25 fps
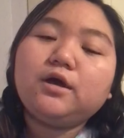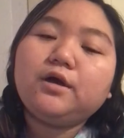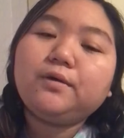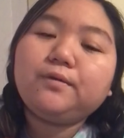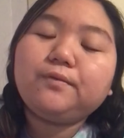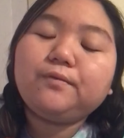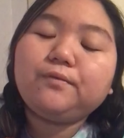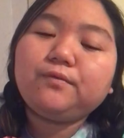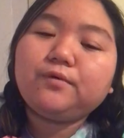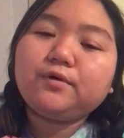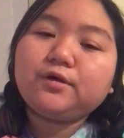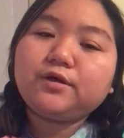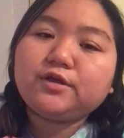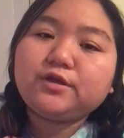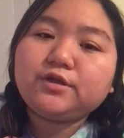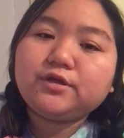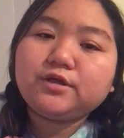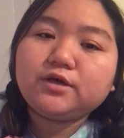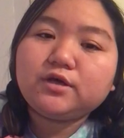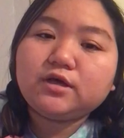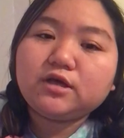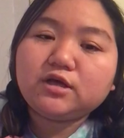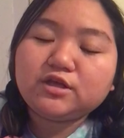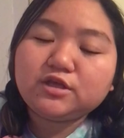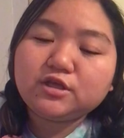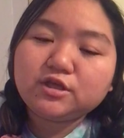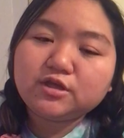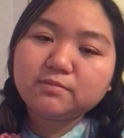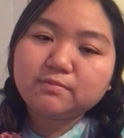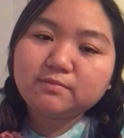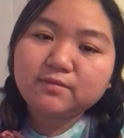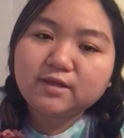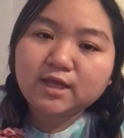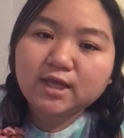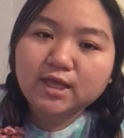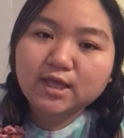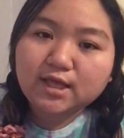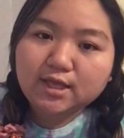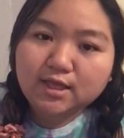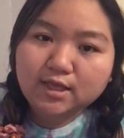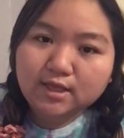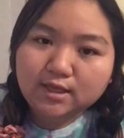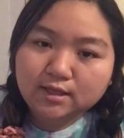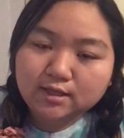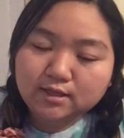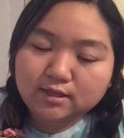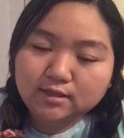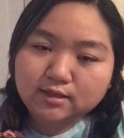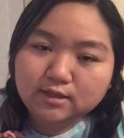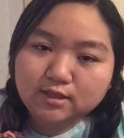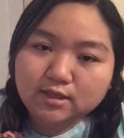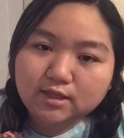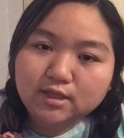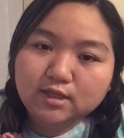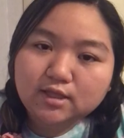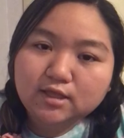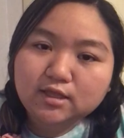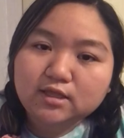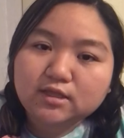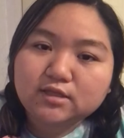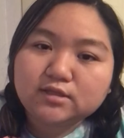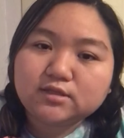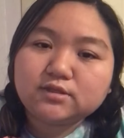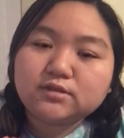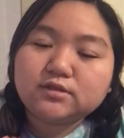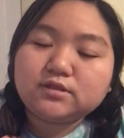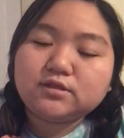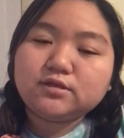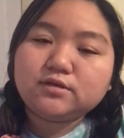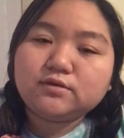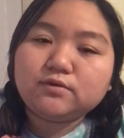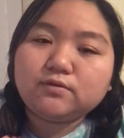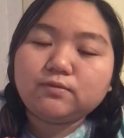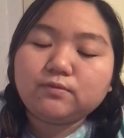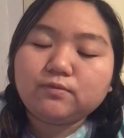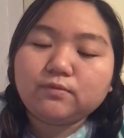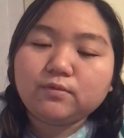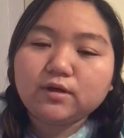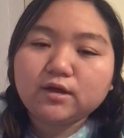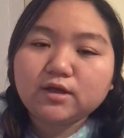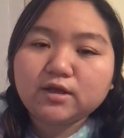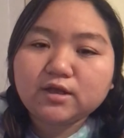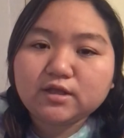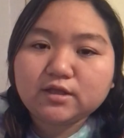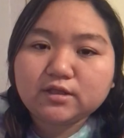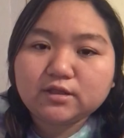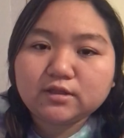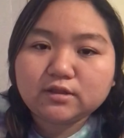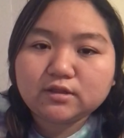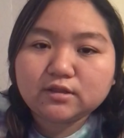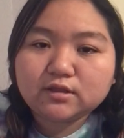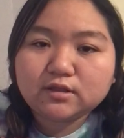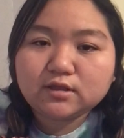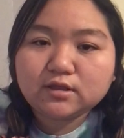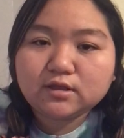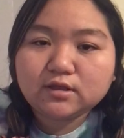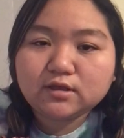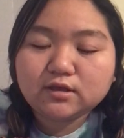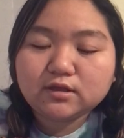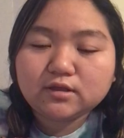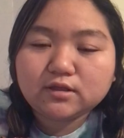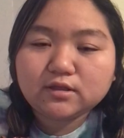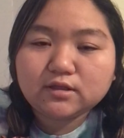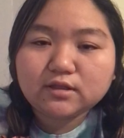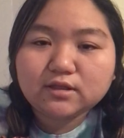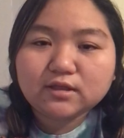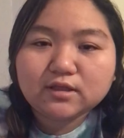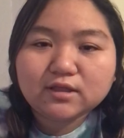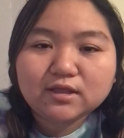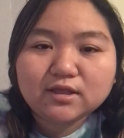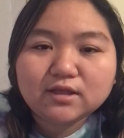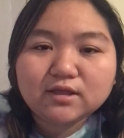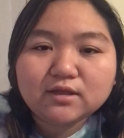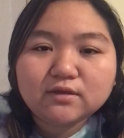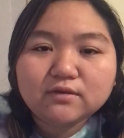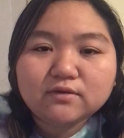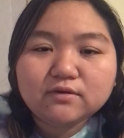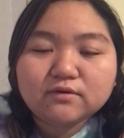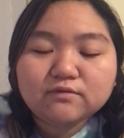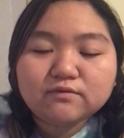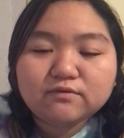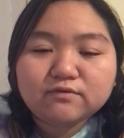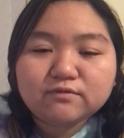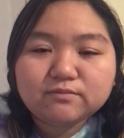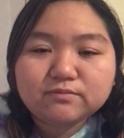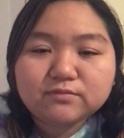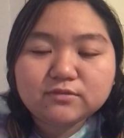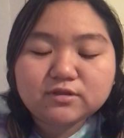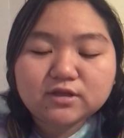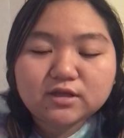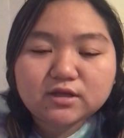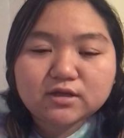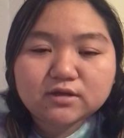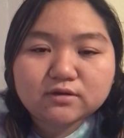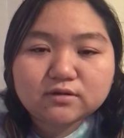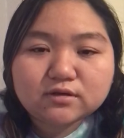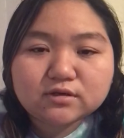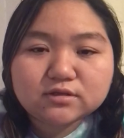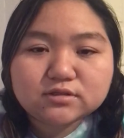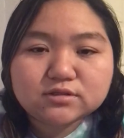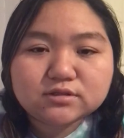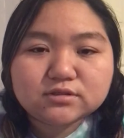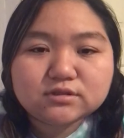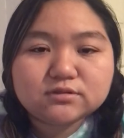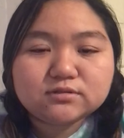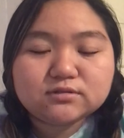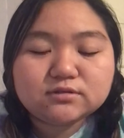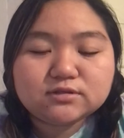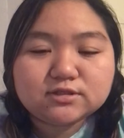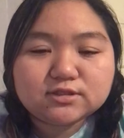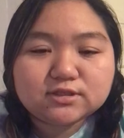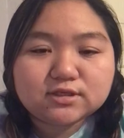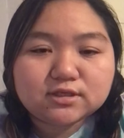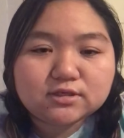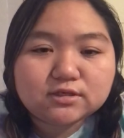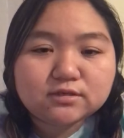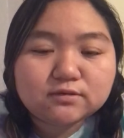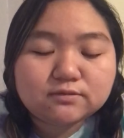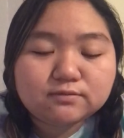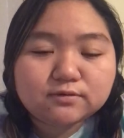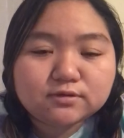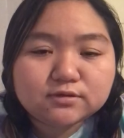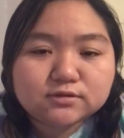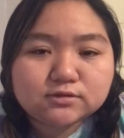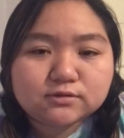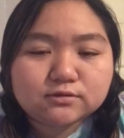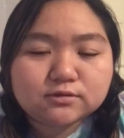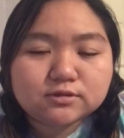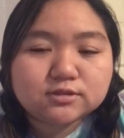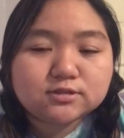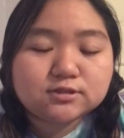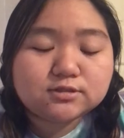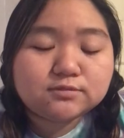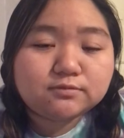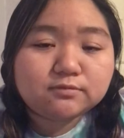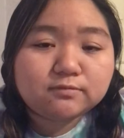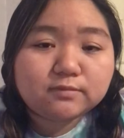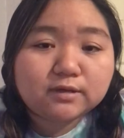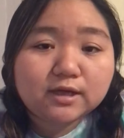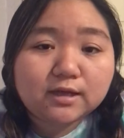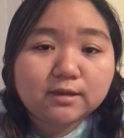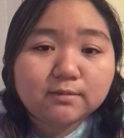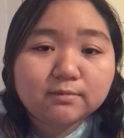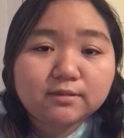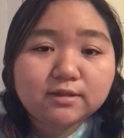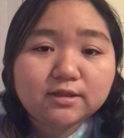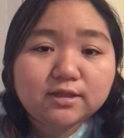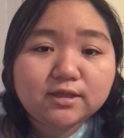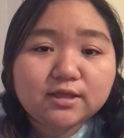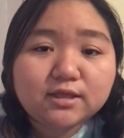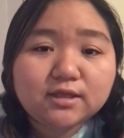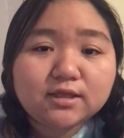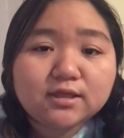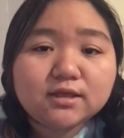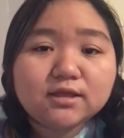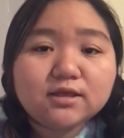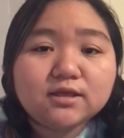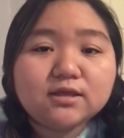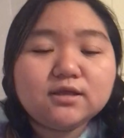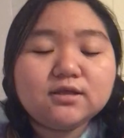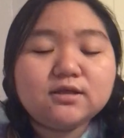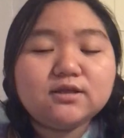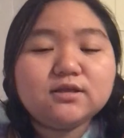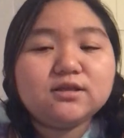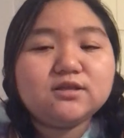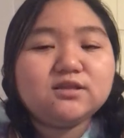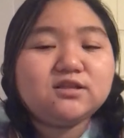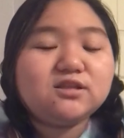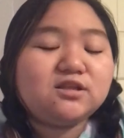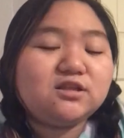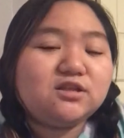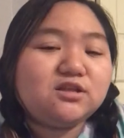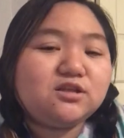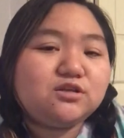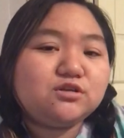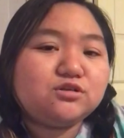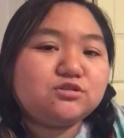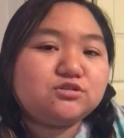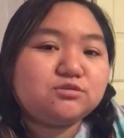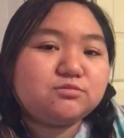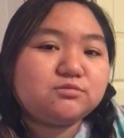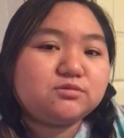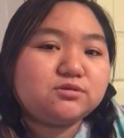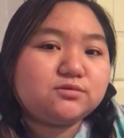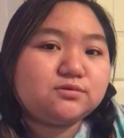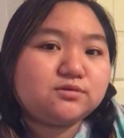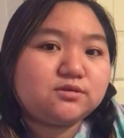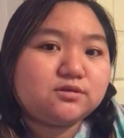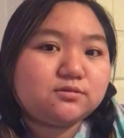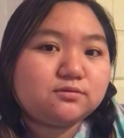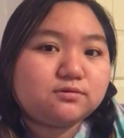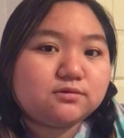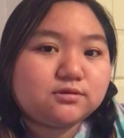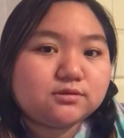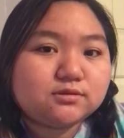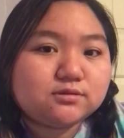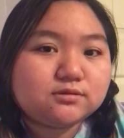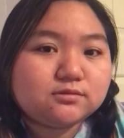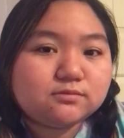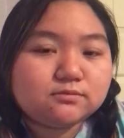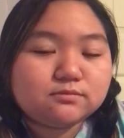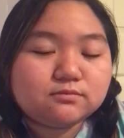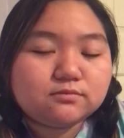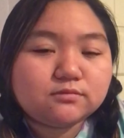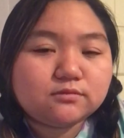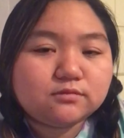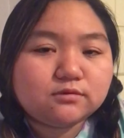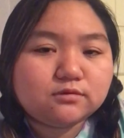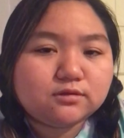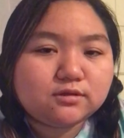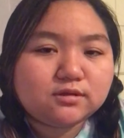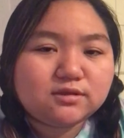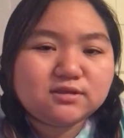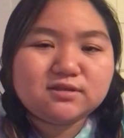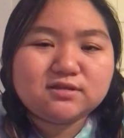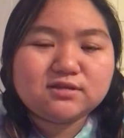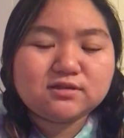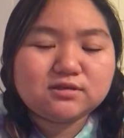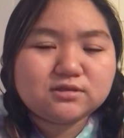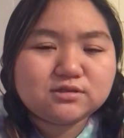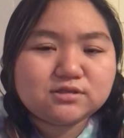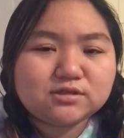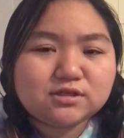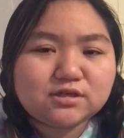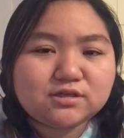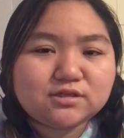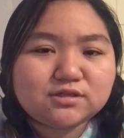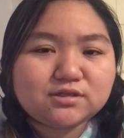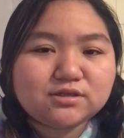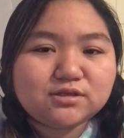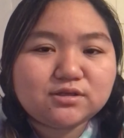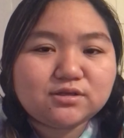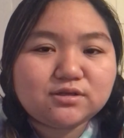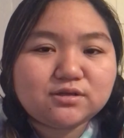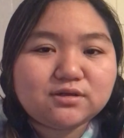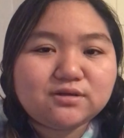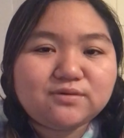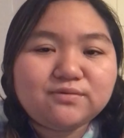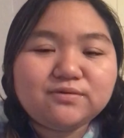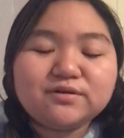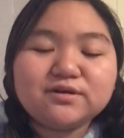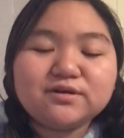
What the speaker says: Why have you met Ian? And that question is first question is from Emily. Thank you so much for the first shout to you.